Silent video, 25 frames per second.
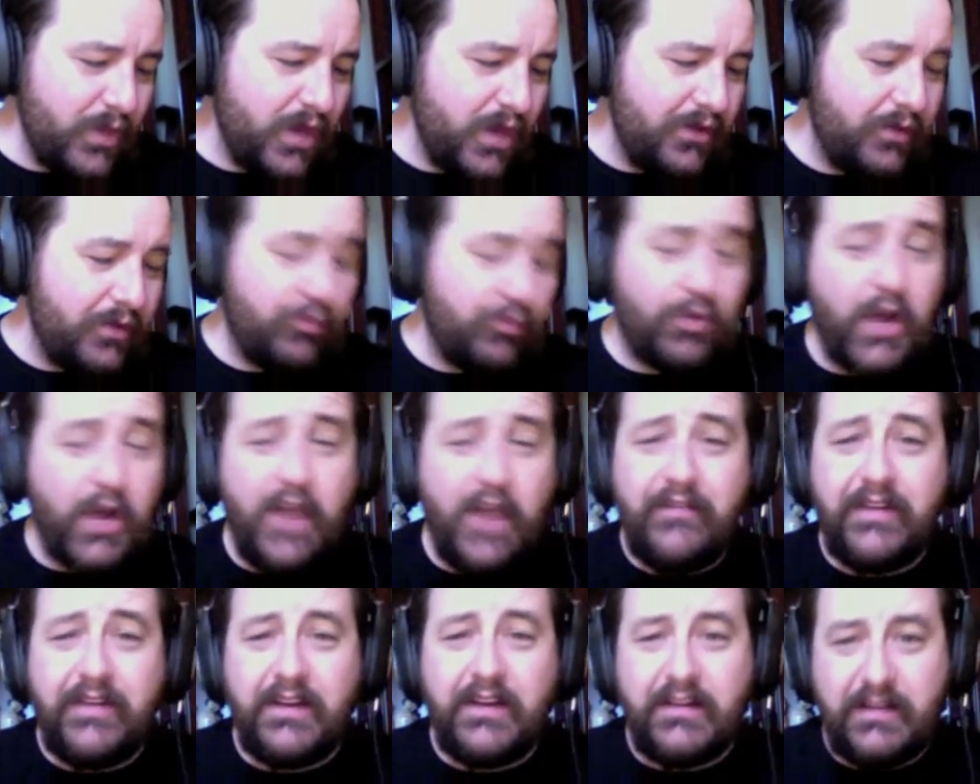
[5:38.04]

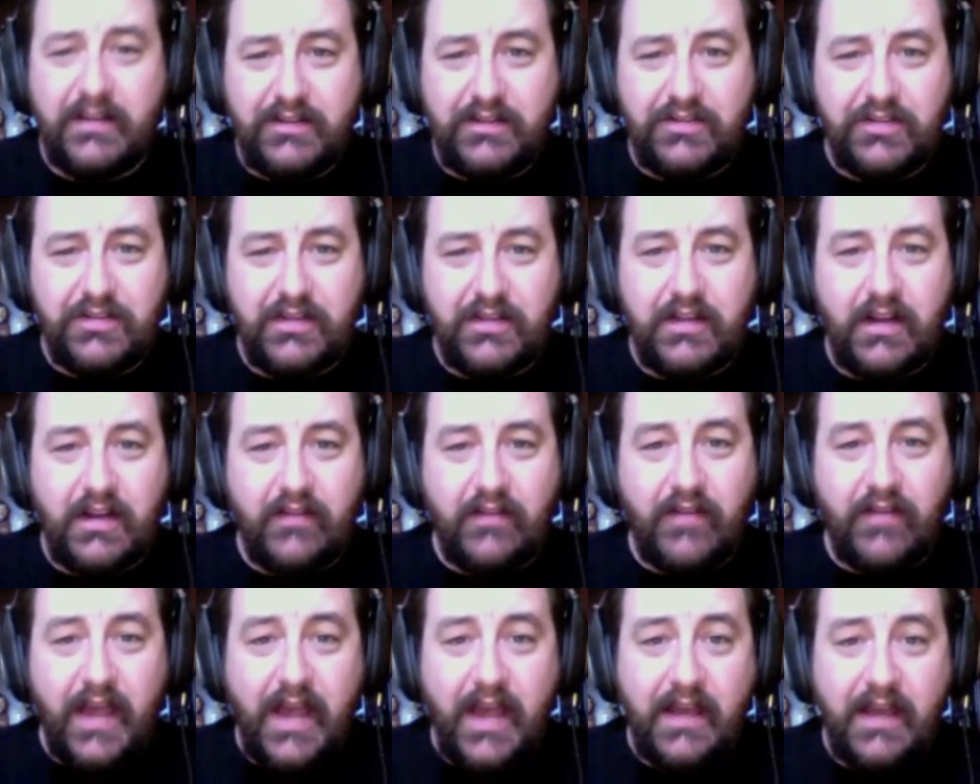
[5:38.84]
private edition that
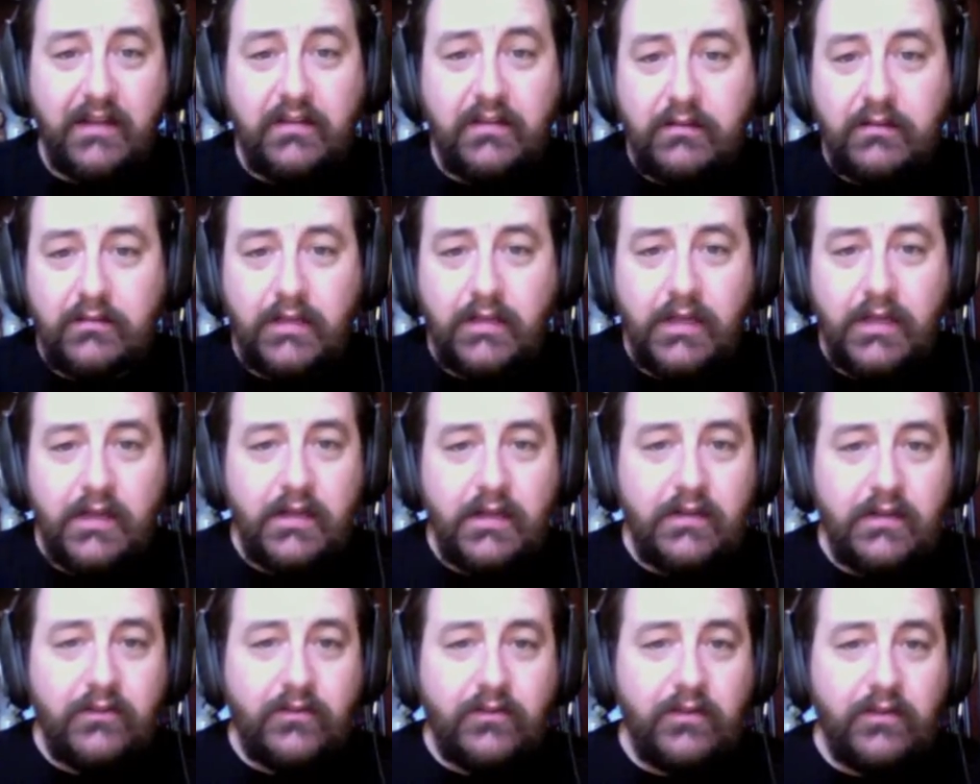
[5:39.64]
I've had
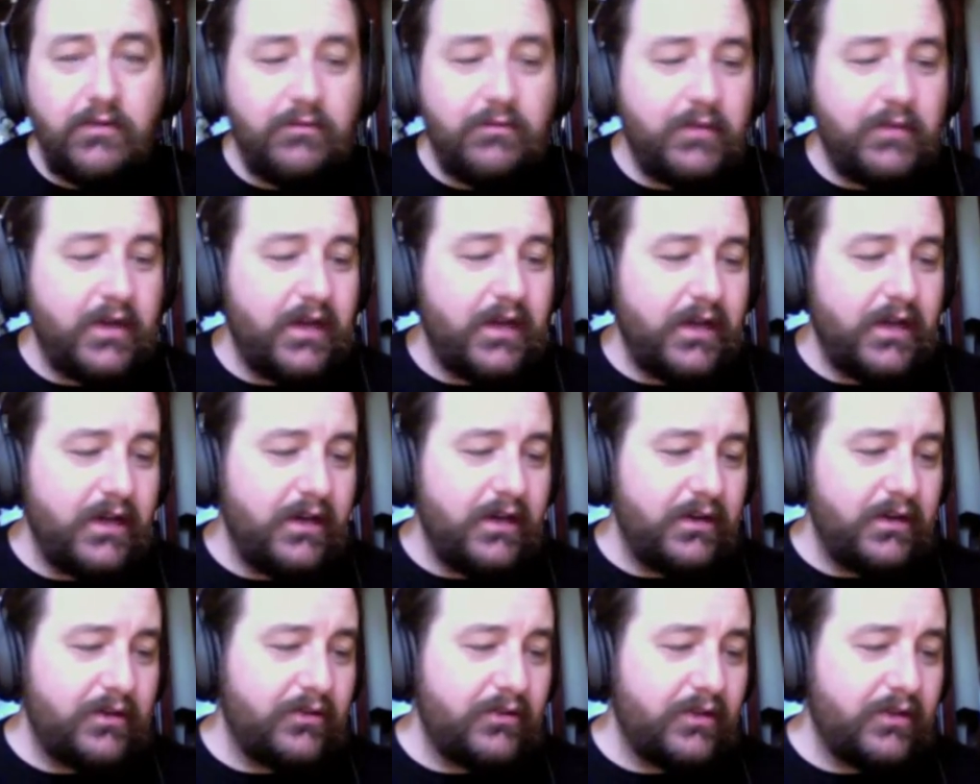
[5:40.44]
from
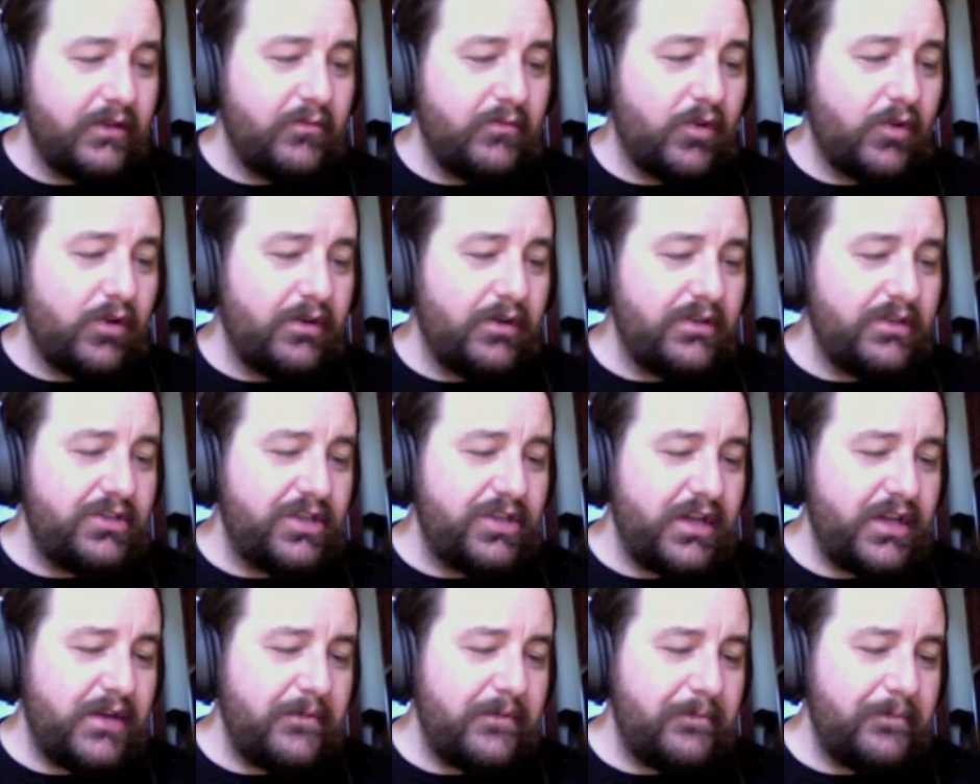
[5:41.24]

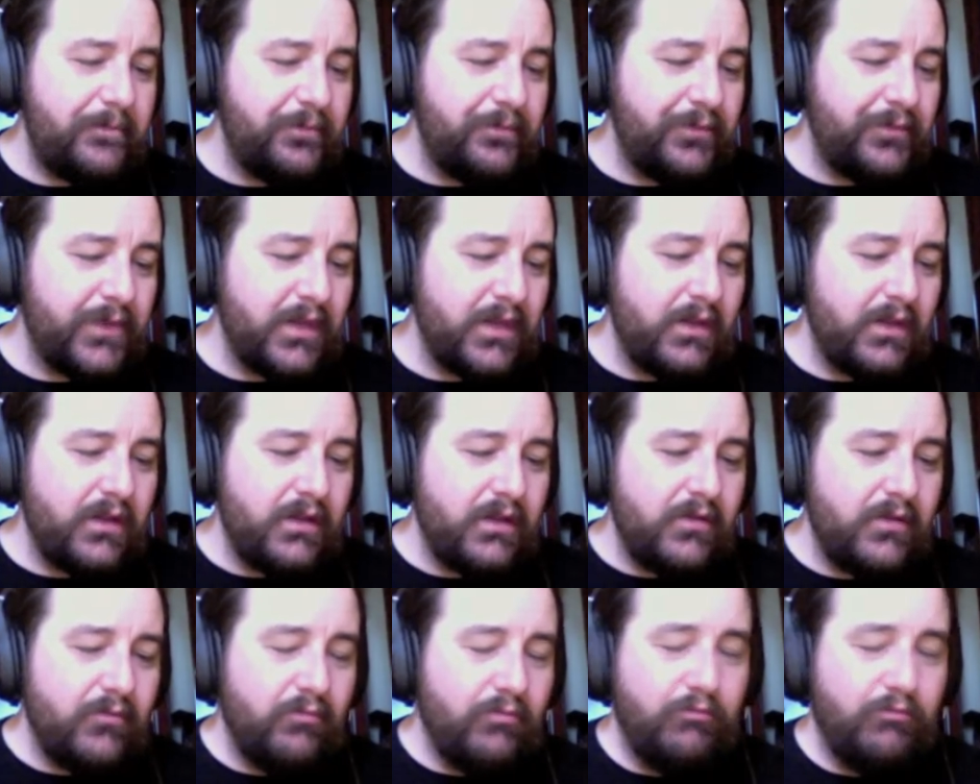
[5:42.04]
Glenmorangie.
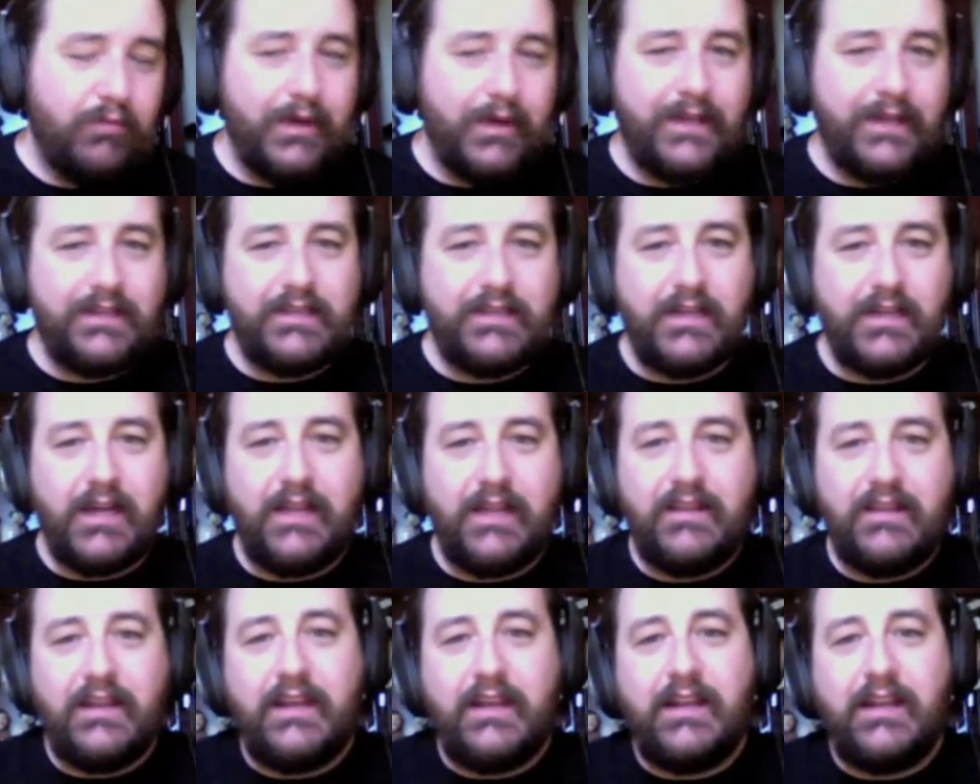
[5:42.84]
But
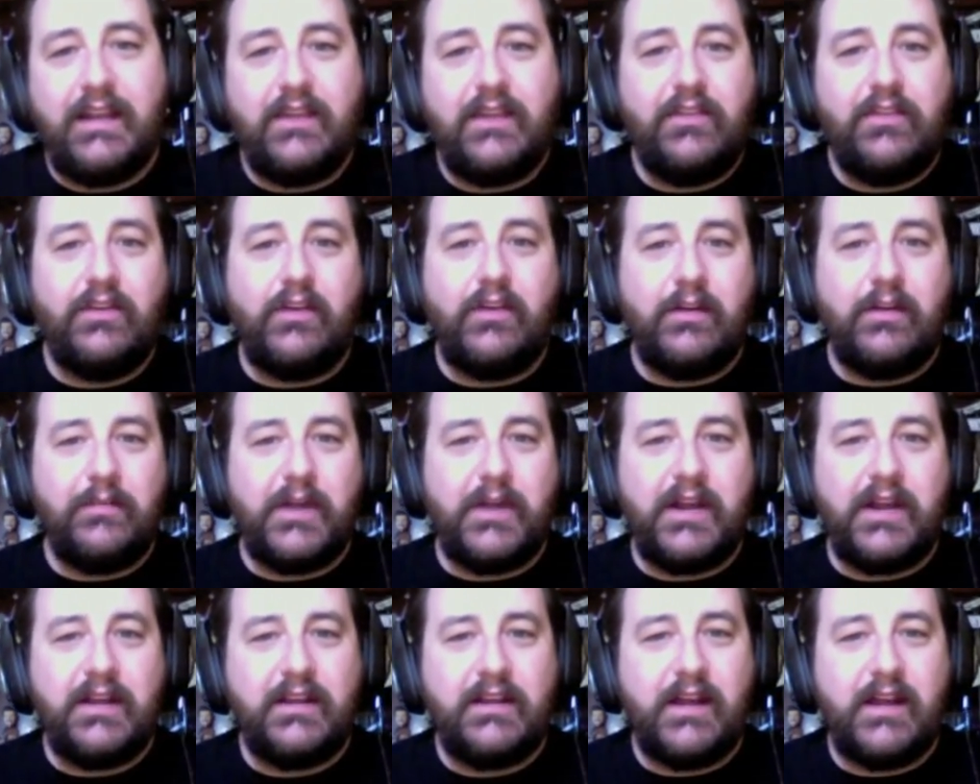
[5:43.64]
then again, though,
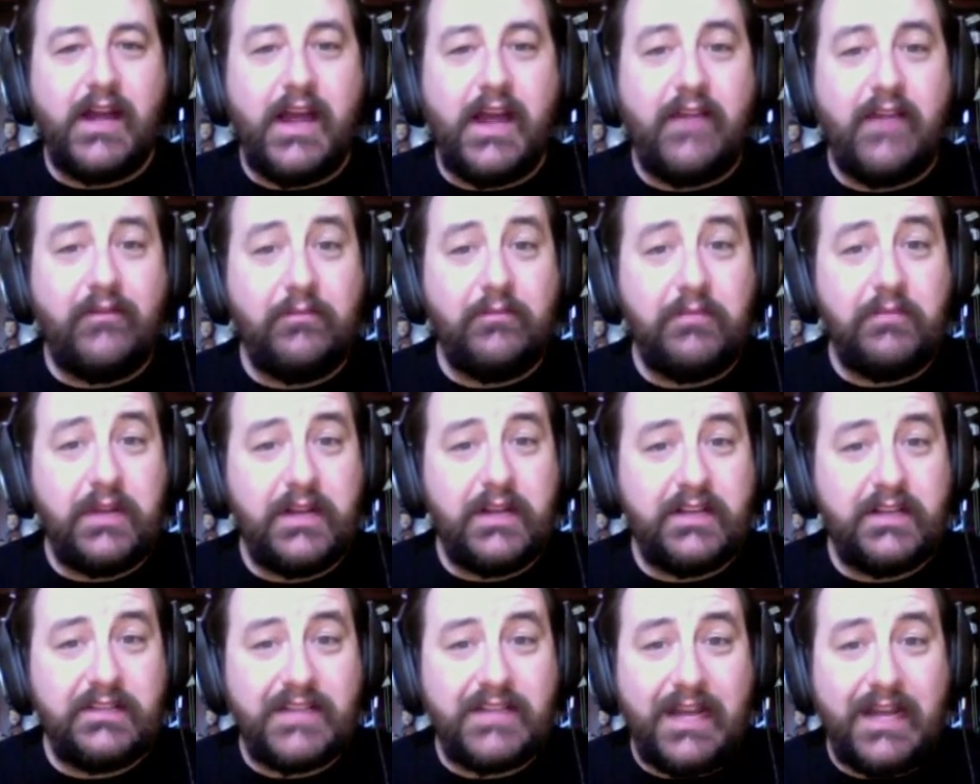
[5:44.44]
I haven't
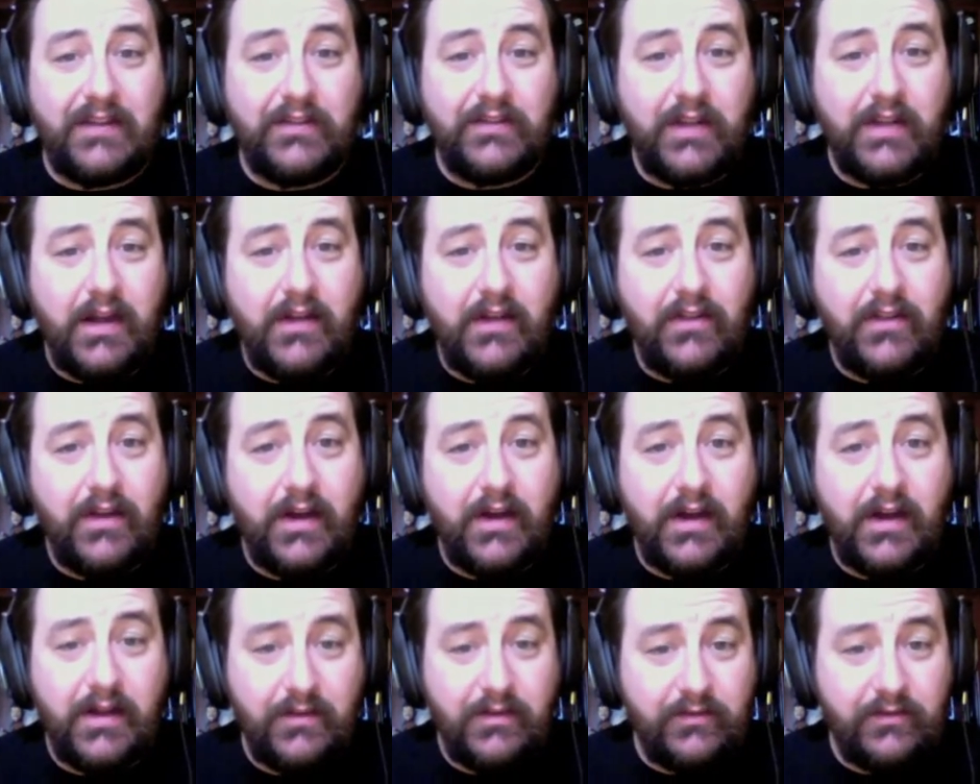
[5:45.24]
been exactly on the
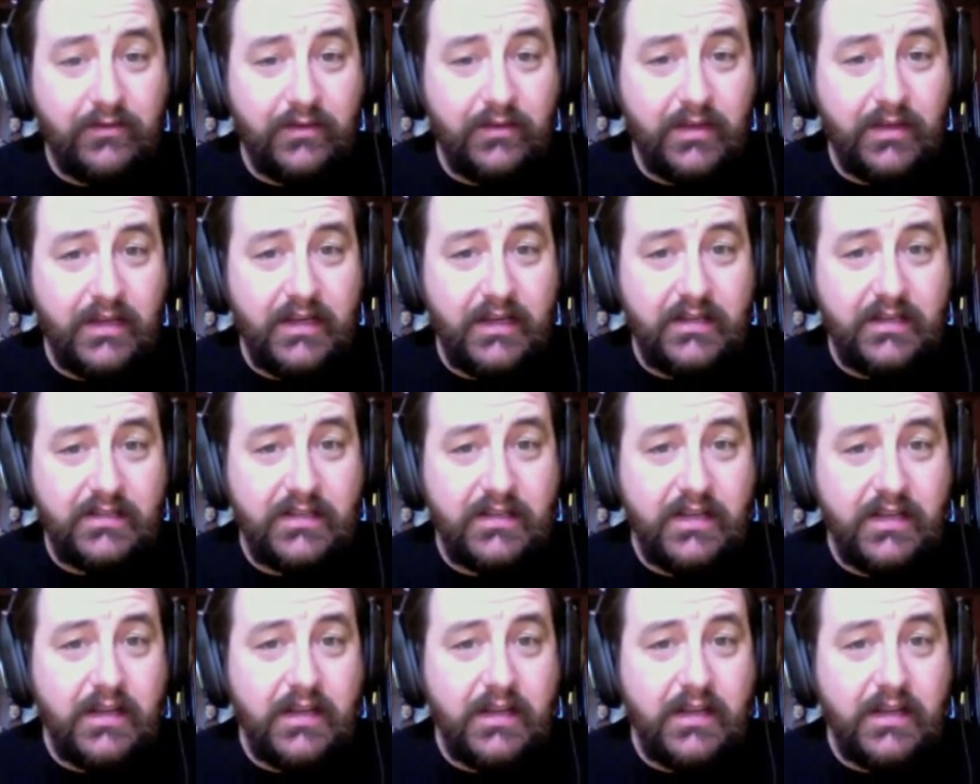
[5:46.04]
hunt for these.